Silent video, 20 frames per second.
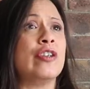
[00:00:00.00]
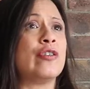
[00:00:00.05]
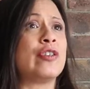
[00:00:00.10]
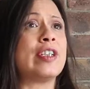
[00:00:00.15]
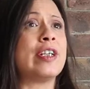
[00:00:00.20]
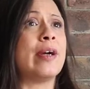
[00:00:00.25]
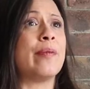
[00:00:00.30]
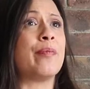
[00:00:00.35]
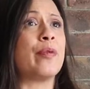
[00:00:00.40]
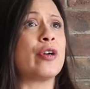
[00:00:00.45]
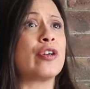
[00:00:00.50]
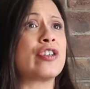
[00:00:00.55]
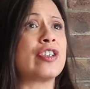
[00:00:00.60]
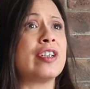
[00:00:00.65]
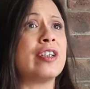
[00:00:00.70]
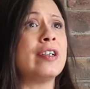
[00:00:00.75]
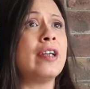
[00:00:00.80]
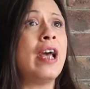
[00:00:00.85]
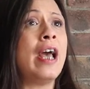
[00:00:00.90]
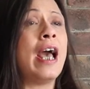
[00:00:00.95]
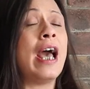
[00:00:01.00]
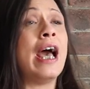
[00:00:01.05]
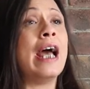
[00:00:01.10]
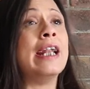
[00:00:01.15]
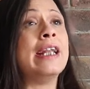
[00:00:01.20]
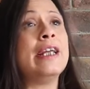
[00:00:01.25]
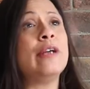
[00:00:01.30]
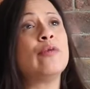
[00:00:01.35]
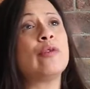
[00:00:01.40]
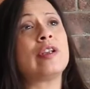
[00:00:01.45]
You see a person, and
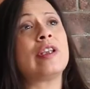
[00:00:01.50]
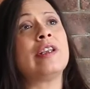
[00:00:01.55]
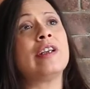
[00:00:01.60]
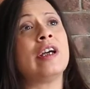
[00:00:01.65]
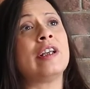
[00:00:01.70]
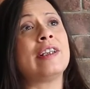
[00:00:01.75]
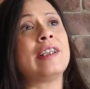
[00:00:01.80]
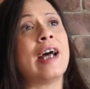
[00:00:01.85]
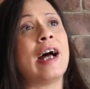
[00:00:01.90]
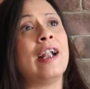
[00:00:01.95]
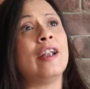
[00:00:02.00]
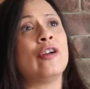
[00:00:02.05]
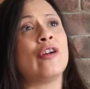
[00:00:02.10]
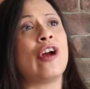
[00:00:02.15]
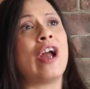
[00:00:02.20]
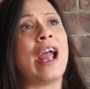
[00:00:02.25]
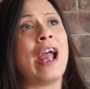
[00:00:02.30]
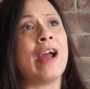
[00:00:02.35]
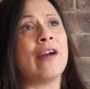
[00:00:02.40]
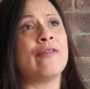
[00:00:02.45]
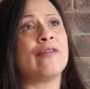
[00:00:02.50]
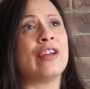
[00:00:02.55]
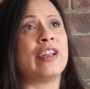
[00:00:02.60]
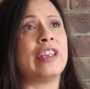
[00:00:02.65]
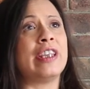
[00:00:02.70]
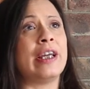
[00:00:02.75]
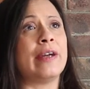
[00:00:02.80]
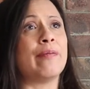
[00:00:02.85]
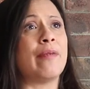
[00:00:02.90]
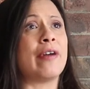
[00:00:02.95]
he would tell her
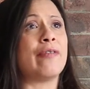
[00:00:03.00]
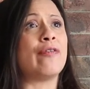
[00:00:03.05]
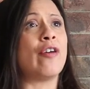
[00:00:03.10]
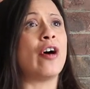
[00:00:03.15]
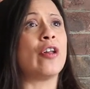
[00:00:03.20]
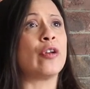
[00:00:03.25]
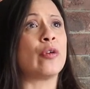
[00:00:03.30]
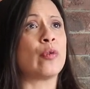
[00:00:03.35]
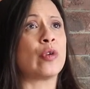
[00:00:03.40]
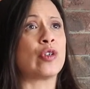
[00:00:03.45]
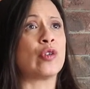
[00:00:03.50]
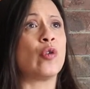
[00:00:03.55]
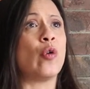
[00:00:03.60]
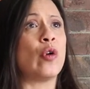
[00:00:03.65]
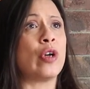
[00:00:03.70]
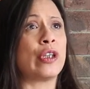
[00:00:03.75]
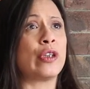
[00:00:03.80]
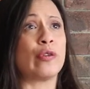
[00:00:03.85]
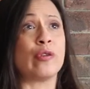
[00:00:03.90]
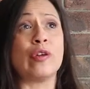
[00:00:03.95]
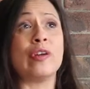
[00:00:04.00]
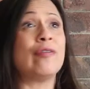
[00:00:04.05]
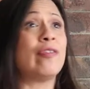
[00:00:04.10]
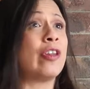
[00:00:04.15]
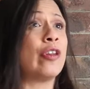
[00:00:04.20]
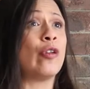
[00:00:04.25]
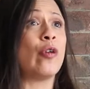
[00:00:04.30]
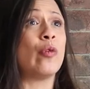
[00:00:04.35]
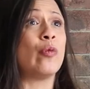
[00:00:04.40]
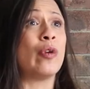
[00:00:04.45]
everything my father was going through, even
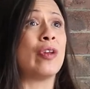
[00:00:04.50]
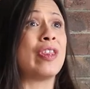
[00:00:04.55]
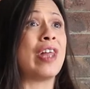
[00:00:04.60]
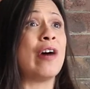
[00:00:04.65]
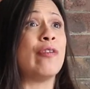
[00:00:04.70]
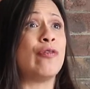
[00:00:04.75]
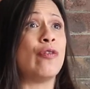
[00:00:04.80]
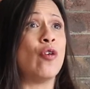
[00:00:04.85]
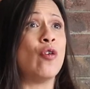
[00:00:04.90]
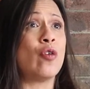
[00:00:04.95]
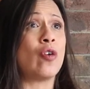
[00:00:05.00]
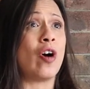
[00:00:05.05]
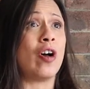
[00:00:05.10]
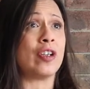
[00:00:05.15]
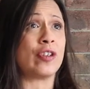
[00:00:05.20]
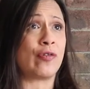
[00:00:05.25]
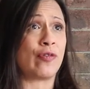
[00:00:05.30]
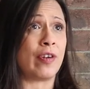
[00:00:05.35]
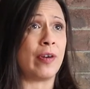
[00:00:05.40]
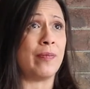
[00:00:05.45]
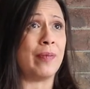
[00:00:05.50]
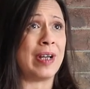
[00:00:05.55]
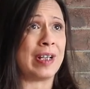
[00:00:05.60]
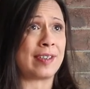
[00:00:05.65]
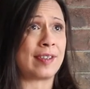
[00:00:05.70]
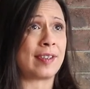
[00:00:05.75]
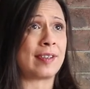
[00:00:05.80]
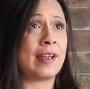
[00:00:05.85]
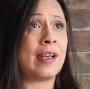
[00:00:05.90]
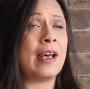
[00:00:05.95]
without phone calls from
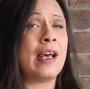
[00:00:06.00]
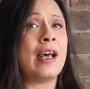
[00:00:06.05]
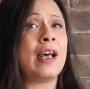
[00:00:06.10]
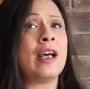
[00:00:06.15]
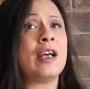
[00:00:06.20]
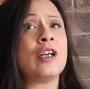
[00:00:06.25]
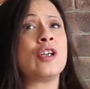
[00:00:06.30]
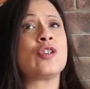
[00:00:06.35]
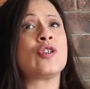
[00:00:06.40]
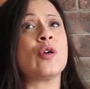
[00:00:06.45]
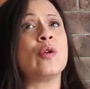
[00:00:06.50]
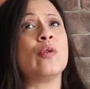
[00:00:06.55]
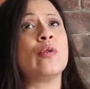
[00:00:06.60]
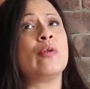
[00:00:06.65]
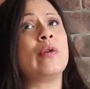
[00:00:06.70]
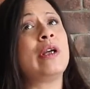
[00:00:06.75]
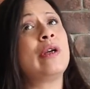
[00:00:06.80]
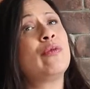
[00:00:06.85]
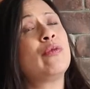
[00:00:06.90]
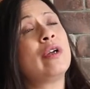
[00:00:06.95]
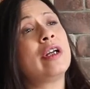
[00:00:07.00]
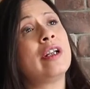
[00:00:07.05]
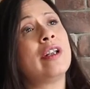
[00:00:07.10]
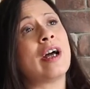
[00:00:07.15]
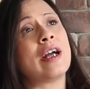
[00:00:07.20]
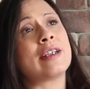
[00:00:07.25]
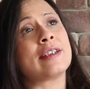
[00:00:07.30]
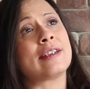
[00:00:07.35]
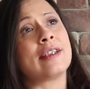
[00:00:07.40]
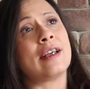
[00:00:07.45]
us. So we
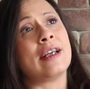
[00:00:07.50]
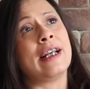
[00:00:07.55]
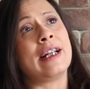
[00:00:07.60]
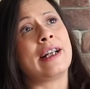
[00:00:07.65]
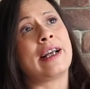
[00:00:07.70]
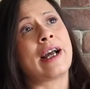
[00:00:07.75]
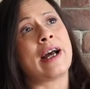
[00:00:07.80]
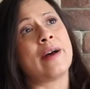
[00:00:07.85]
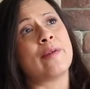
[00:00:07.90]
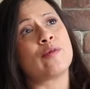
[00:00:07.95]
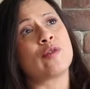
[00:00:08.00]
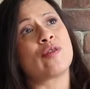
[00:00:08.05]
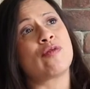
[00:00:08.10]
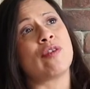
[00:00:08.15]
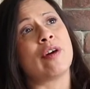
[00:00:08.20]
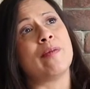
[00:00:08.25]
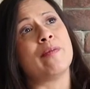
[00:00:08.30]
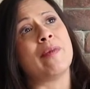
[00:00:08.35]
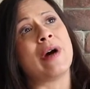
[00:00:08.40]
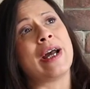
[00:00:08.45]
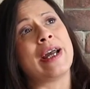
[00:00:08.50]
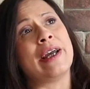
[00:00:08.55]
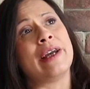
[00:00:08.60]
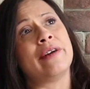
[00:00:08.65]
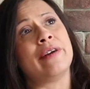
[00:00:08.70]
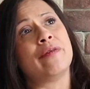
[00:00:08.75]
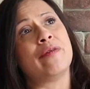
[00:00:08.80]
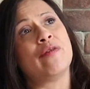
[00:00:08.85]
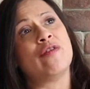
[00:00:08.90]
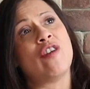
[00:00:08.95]
realized it comes from my
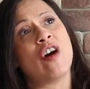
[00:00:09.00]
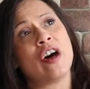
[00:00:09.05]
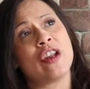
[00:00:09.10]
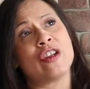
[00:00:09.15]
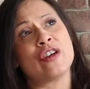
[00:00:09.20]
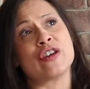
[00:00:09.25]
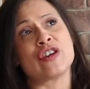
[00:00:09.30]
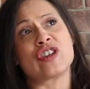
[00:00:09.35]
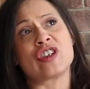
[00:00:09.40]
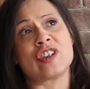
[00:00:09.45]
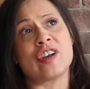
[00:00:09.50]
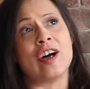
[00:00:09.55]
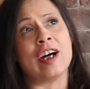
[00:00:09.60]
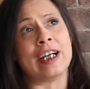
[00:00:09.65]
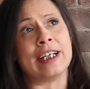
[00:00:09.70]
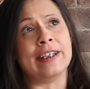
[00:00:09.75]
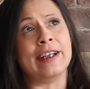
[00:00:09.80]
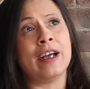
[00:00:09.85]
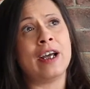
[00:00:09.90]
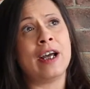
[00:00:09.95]
father's side.